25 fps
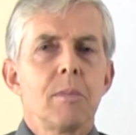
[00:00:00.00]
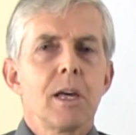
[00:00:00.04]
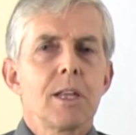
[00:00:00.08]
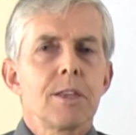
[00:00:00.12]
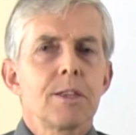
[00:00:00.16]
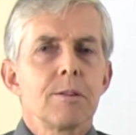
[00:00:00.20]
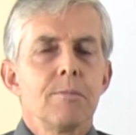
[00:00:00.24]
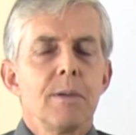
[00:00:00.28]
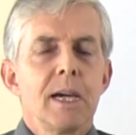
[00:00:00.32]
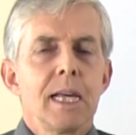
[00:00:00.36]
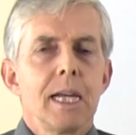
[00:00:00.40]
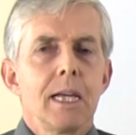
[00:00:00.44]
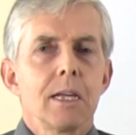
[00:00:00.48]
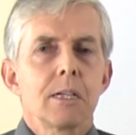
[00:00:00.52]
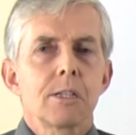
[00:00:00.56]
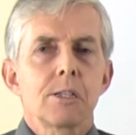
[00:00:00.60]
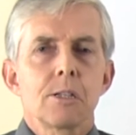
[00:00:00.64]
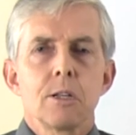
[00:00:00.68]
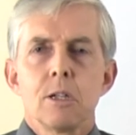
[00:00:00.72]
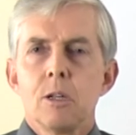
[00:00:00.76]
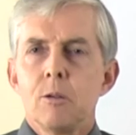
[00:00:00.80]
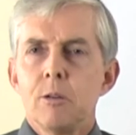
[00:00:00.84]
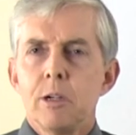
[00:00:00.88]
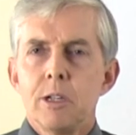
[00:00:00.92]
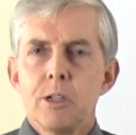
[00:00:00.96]
mathematics
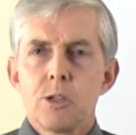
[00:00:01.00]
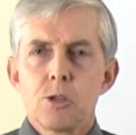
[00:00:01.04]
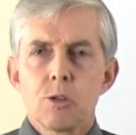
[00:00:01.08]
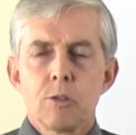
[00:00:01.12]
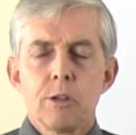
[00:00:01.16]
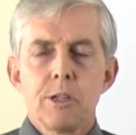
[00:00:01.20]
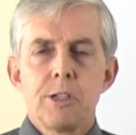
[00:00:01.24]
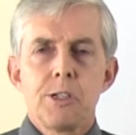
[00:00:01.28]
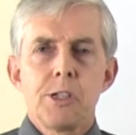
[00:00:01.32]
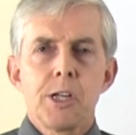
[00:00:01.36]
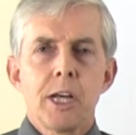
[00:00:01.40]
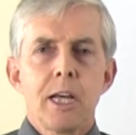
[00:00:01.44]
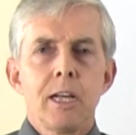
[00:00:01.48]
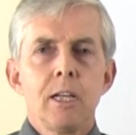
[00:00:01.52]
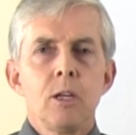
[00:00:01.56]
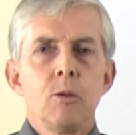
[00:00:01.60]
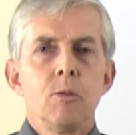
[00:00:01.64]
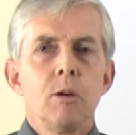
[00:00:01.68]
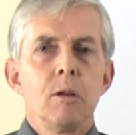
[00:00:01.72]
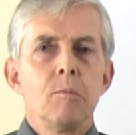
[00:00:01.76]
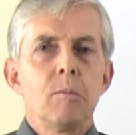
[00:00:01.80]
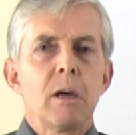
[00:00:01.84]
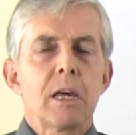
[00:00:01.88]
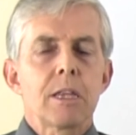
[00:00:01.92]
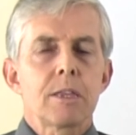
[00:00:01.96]
and who enjoy
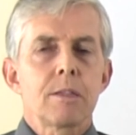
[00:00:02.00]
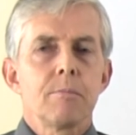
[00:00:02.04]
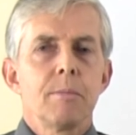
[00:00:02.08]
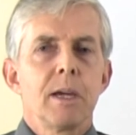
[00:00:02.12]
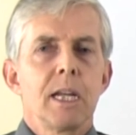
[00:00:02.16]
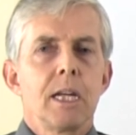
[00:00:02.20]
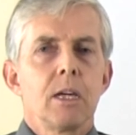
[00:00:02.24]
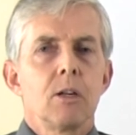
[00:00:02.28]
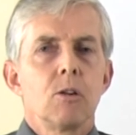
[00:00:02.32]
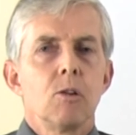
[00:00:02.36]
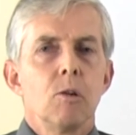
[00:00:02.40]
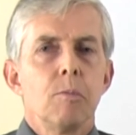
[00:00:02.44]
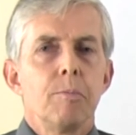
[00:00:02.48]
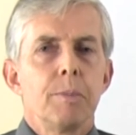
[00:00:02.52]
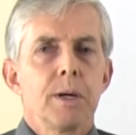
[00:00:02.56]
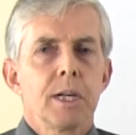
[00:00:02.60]
genuine mathematical